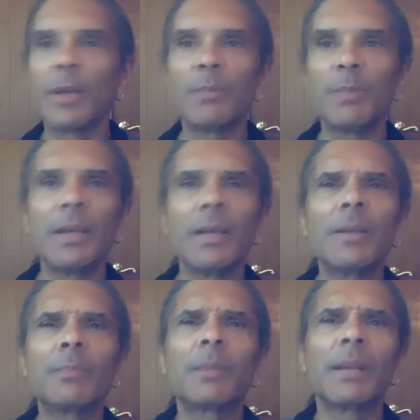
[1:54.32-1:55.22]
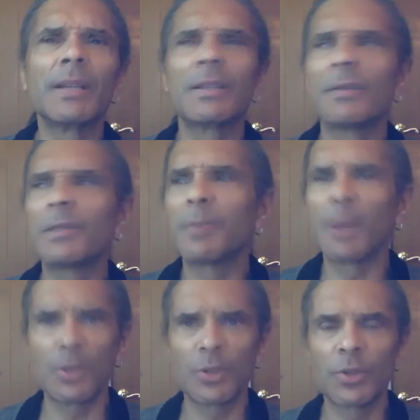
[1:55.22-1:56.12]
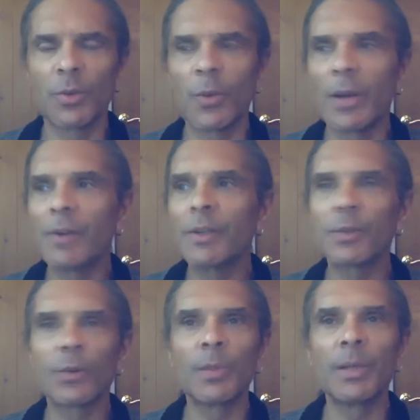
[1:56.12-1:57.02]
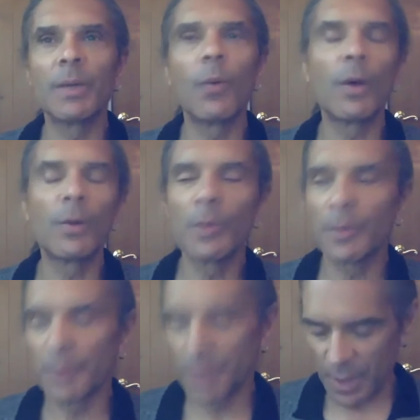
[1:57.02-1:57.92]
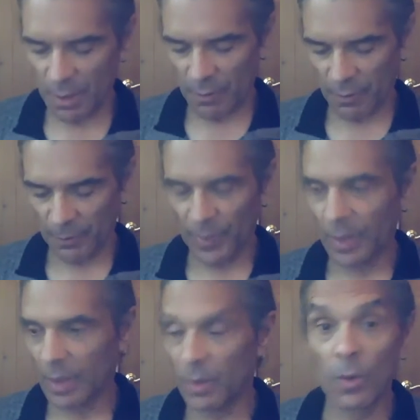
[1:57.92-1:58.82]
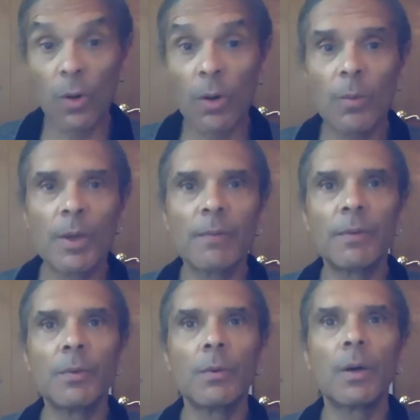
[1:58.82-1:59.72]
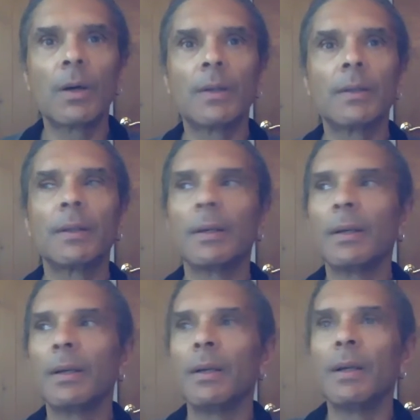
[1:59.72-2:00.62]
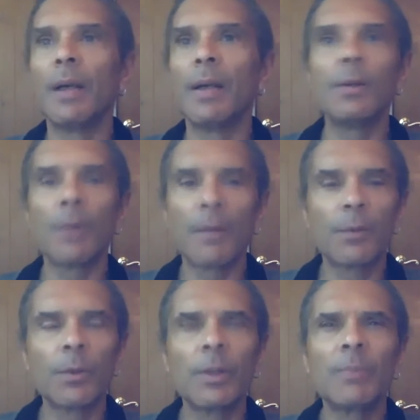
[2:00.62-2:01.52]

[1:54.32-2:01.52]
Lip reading: being in a place of spacious awareness or being one with yourself. You can call it whatever you want, and you don't have to really